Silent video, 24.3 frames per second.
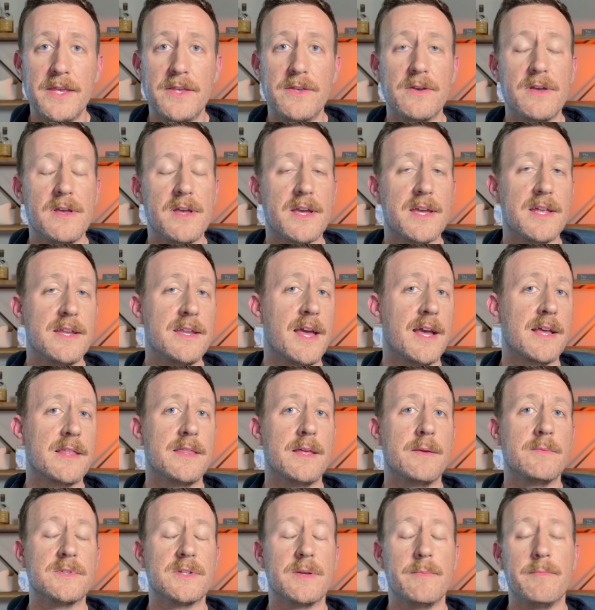You can connect
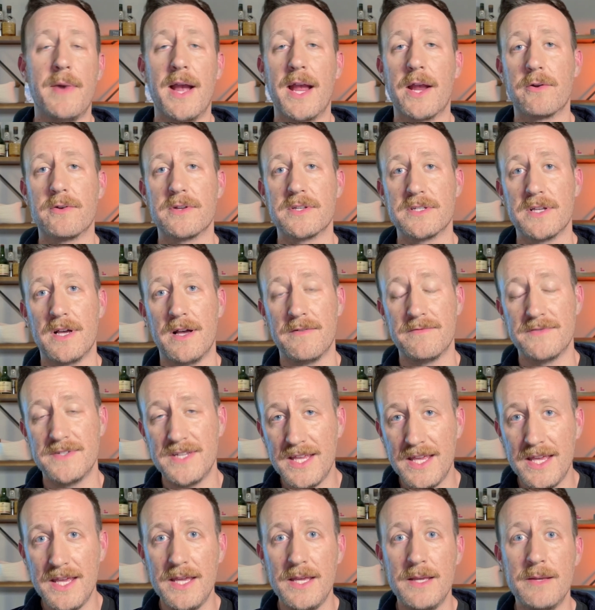them to Microsoft
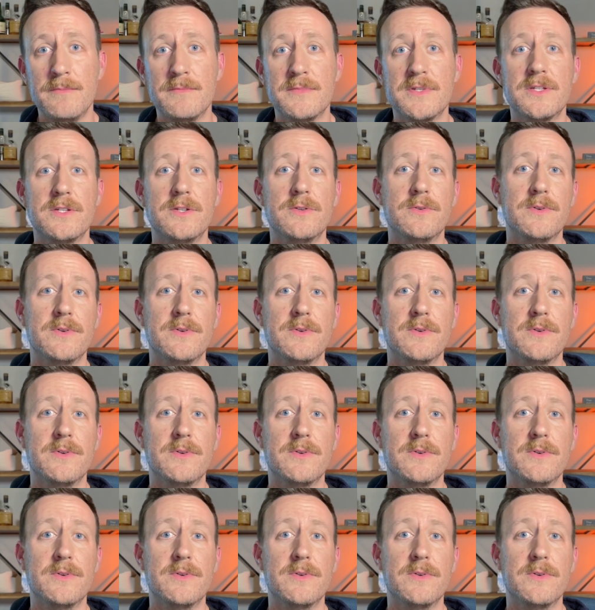Teams, to